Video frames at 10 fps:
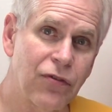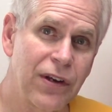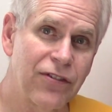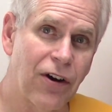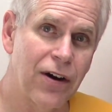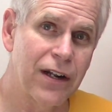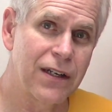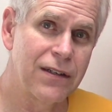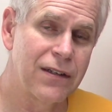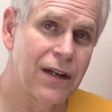restarted
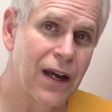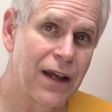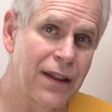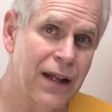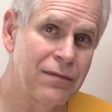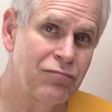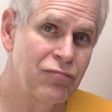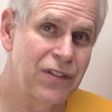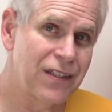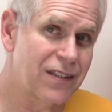and
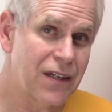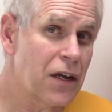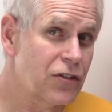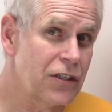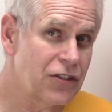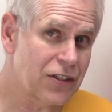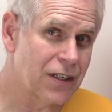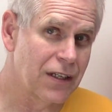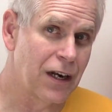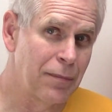then discuss it just a
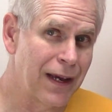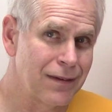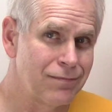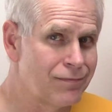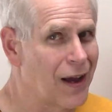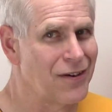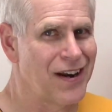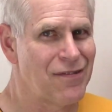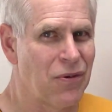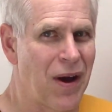little bit. I don't
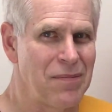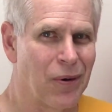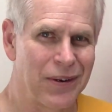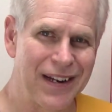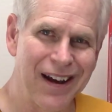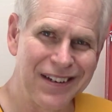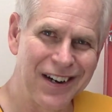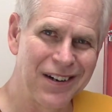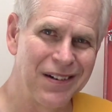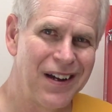have a whiteboard down
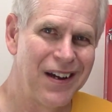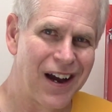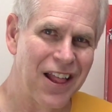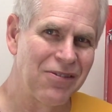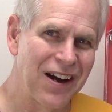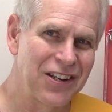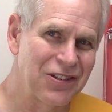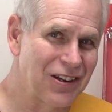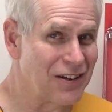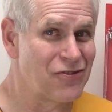here,
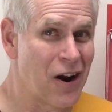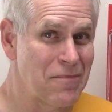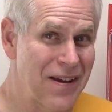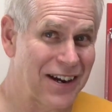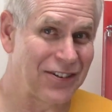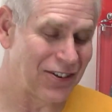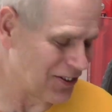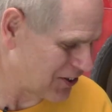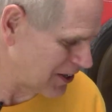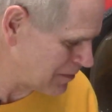otherwise I'd draw pictures.